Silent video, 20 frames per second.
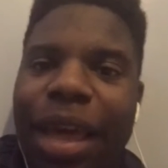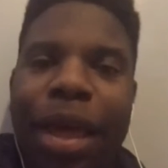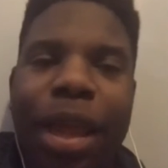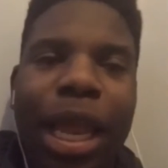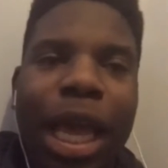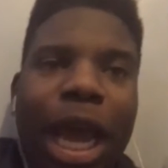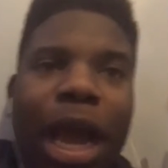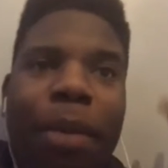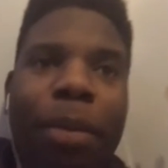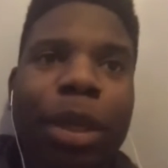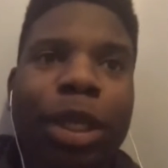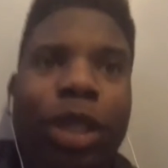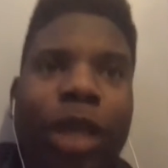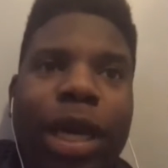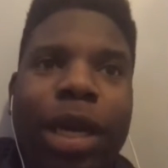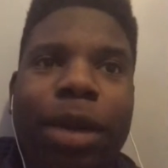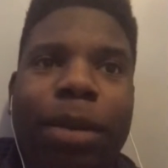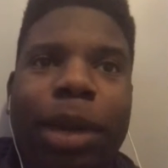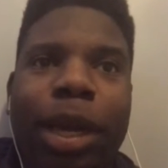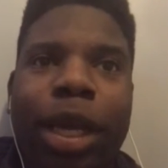Like, I've been
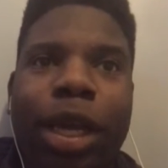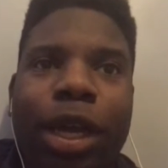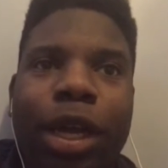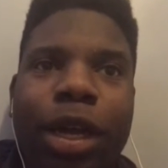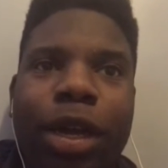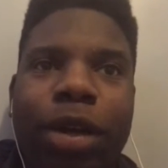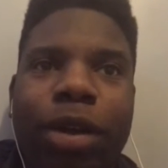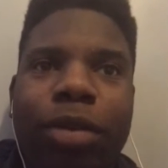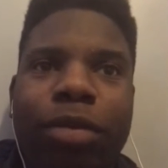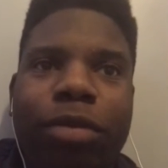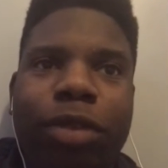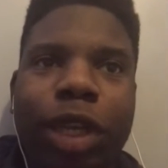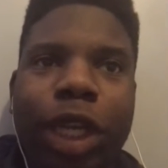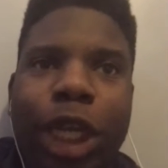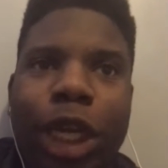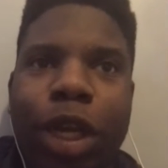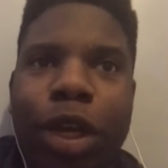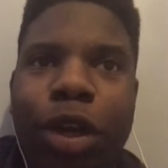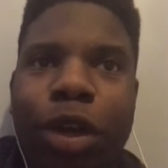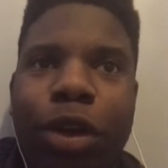trying to make
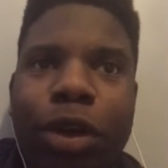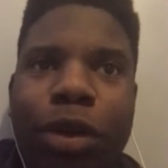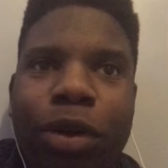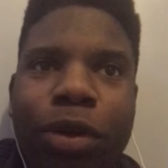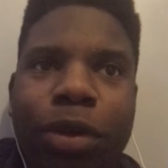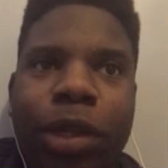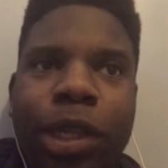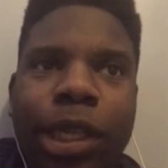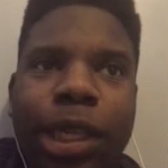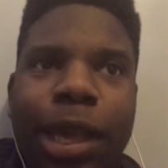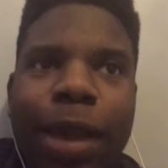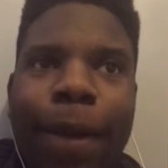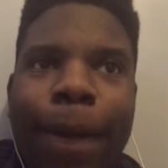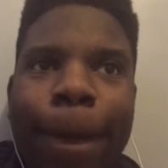videos.